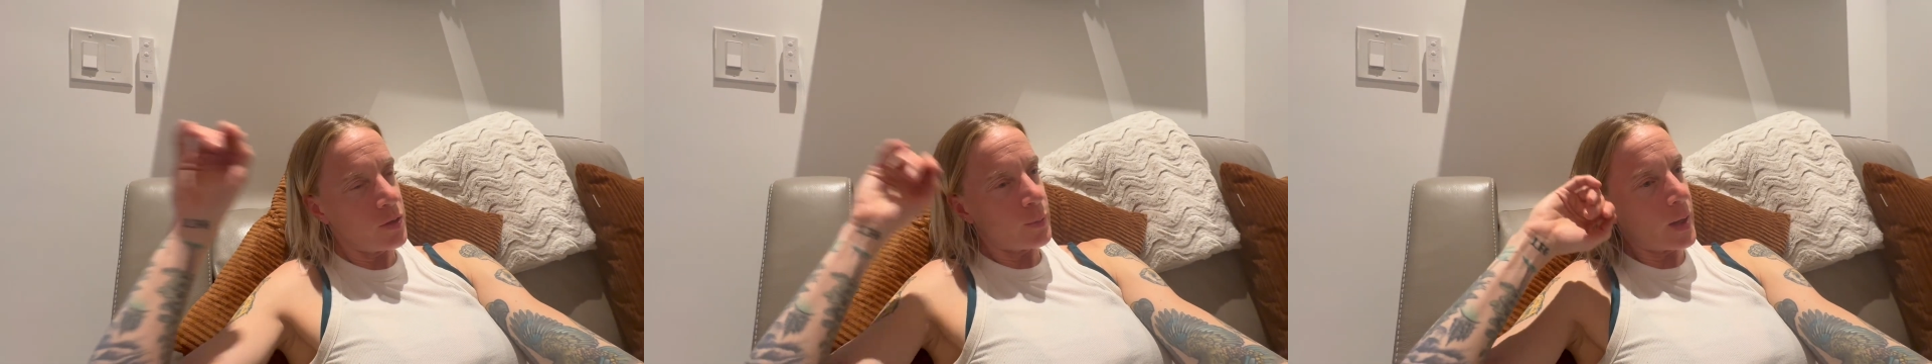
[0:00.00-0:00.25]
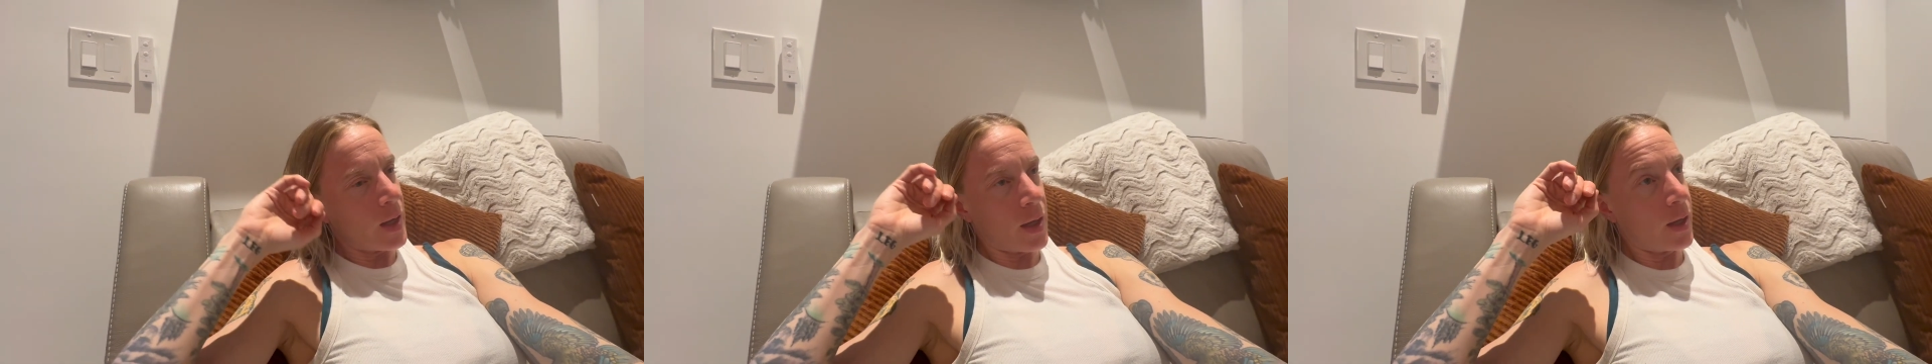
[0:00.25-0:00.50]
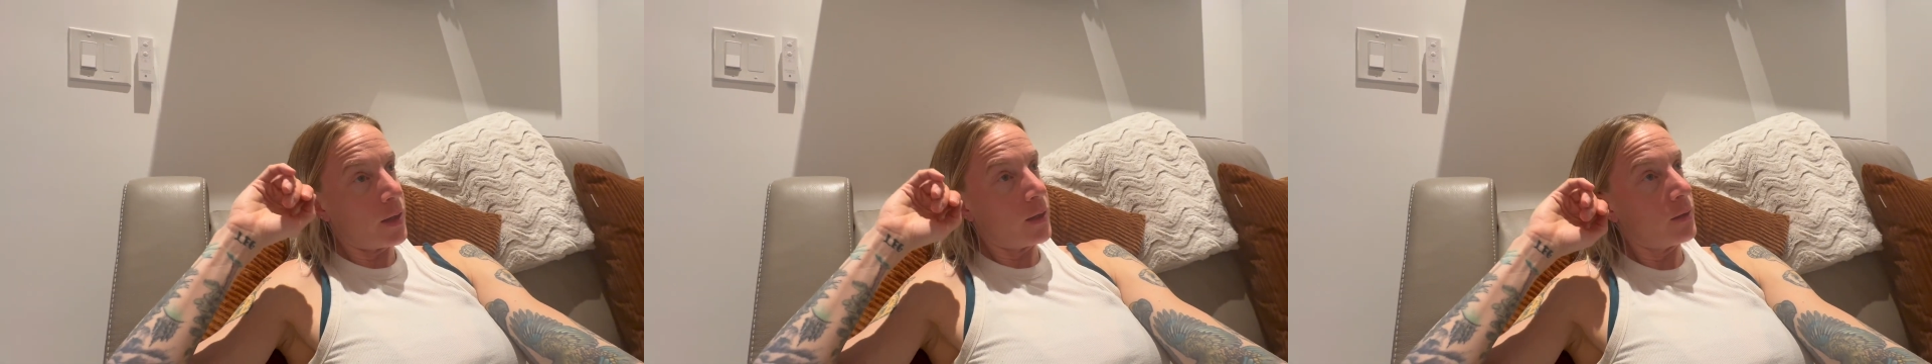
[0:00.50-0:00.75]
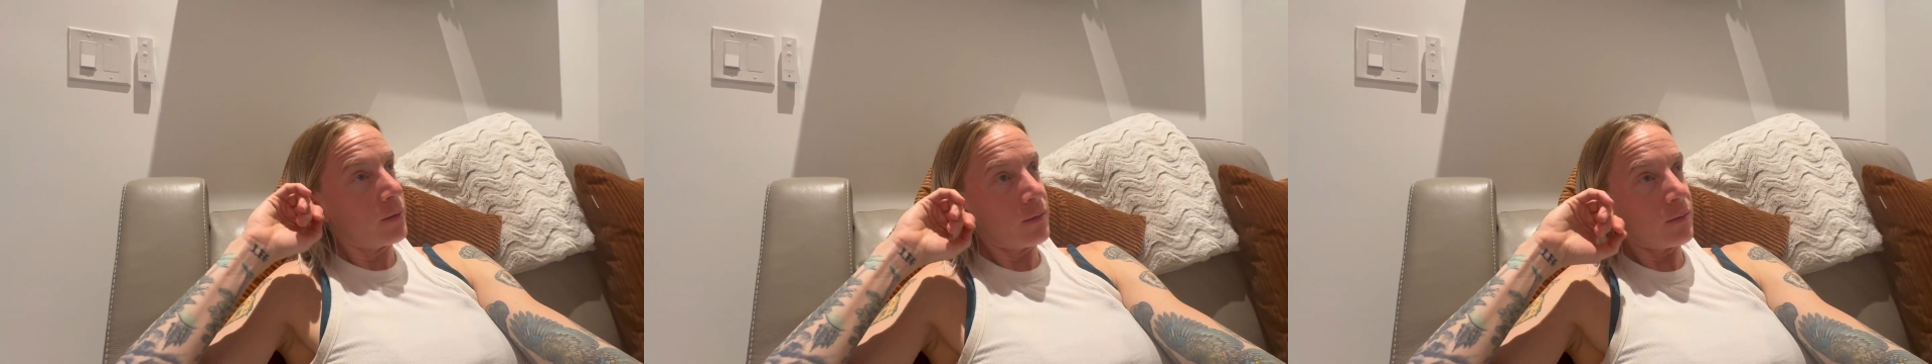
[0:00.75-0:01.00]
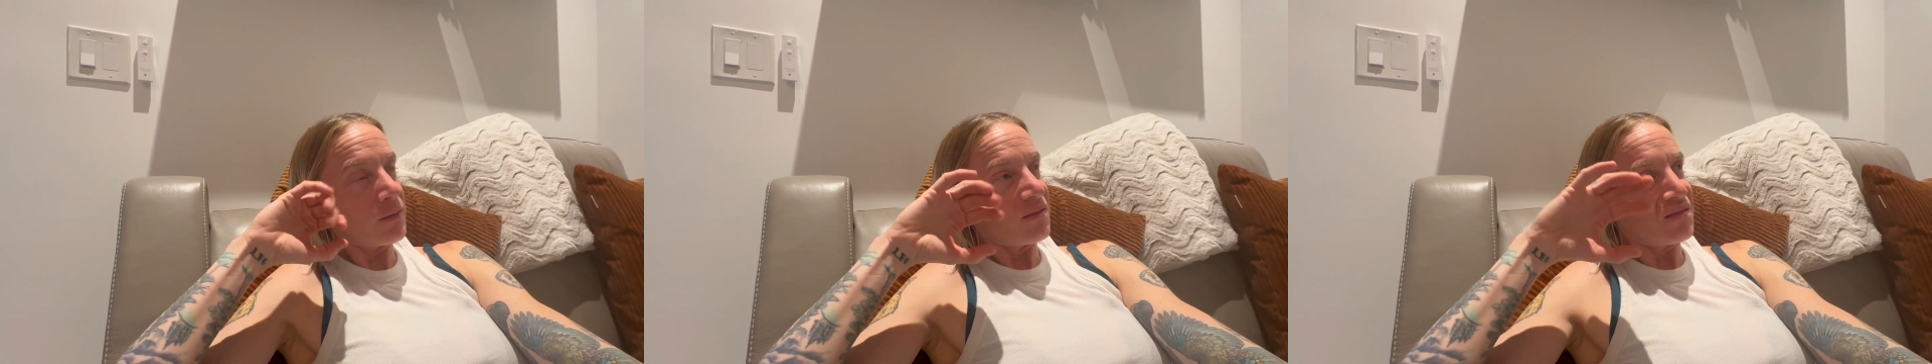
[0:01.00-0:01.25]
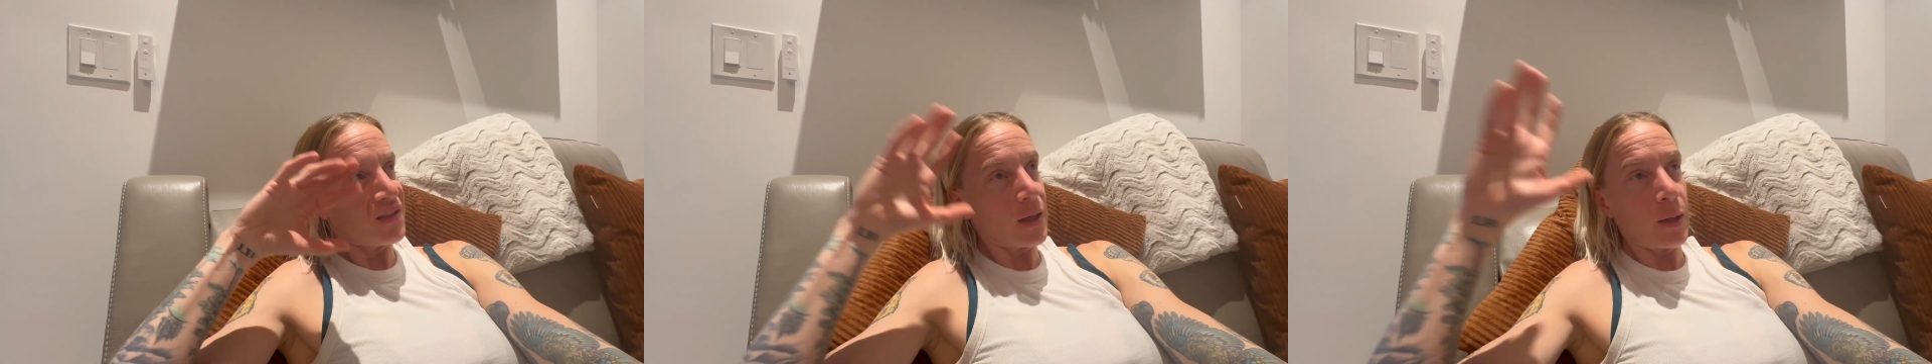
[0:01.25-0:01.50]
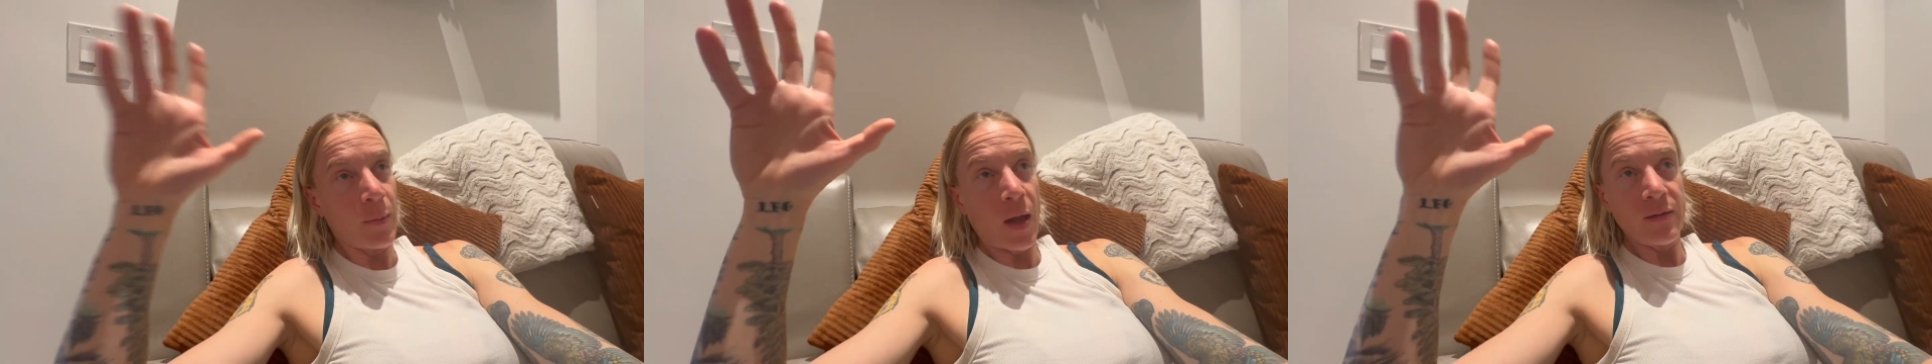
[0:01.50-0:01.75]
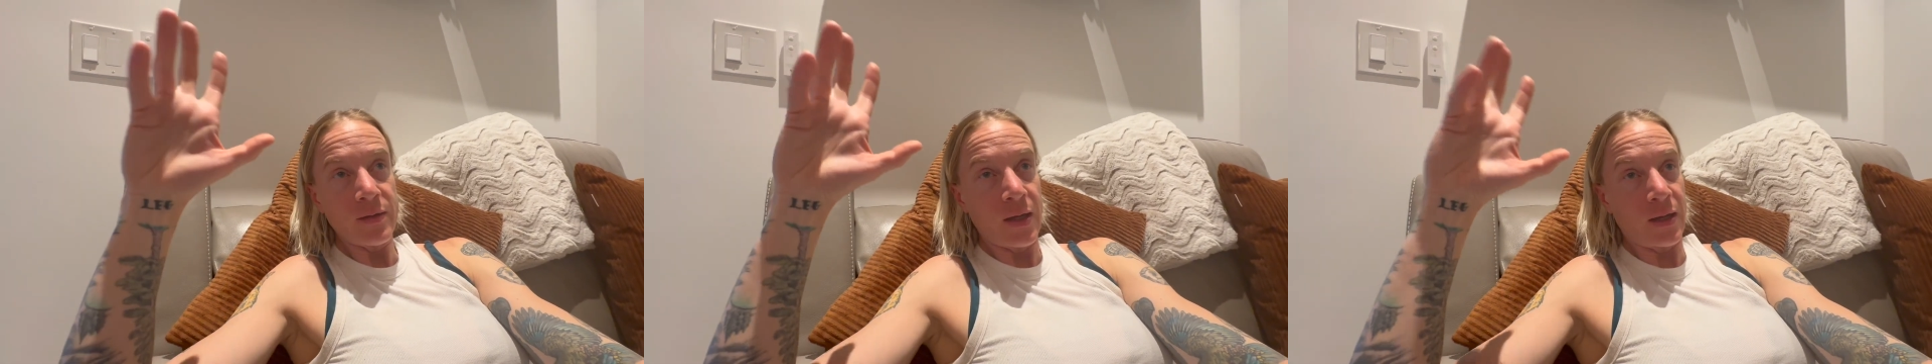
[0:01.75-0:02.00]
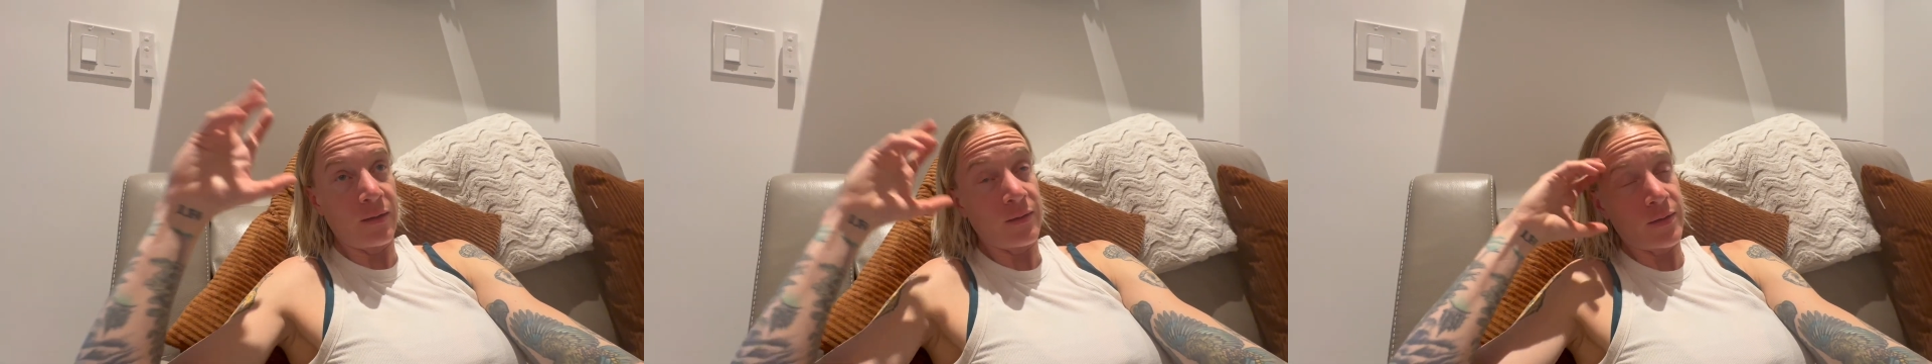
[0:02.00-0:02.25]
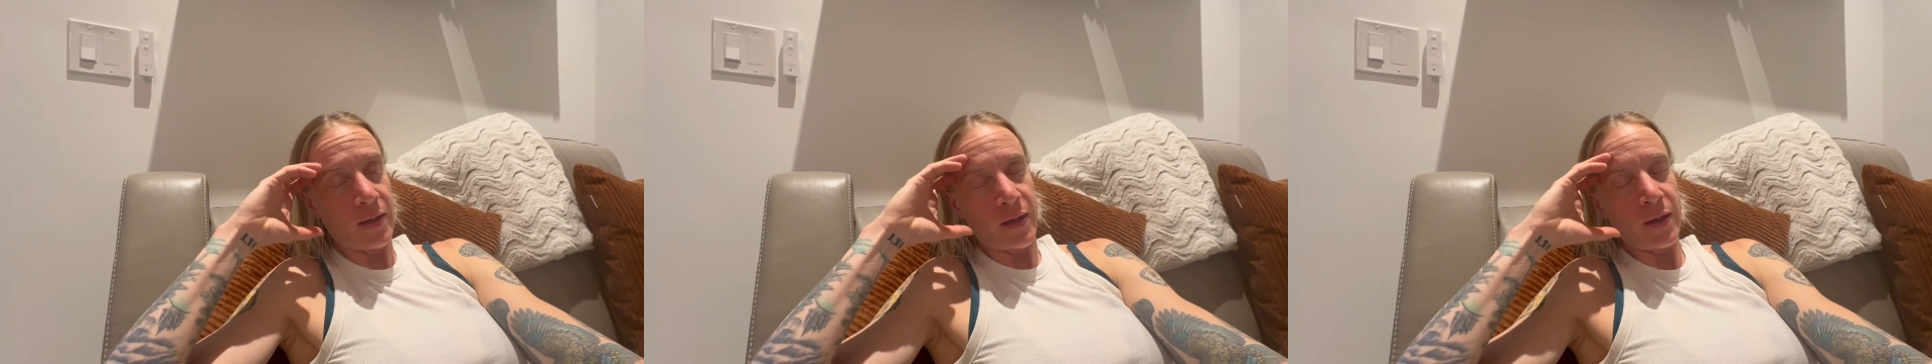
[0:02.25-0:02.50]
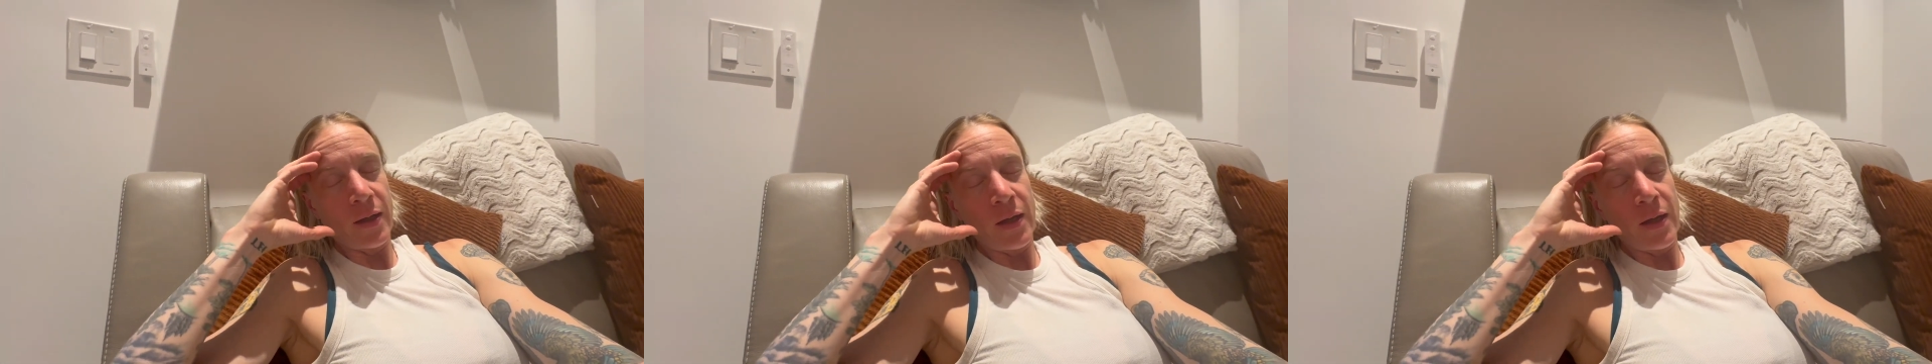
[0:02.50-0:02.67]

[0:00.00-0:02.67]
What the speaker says: bad. Like I'm not getting sick.